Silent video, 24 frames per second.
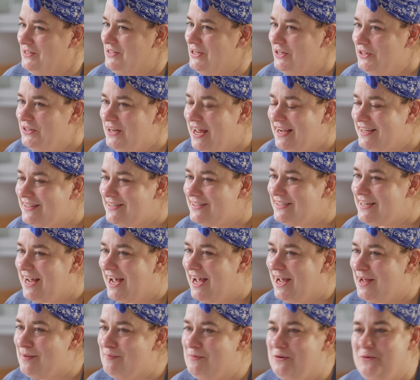Until next
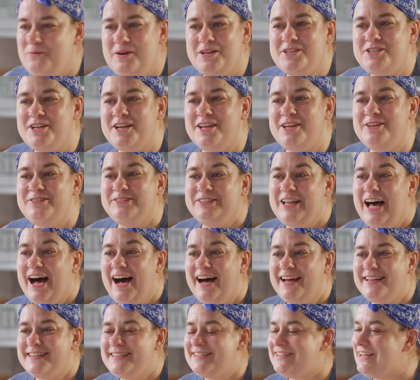time, wishing you
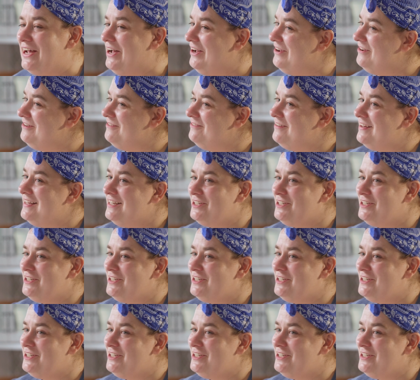lots of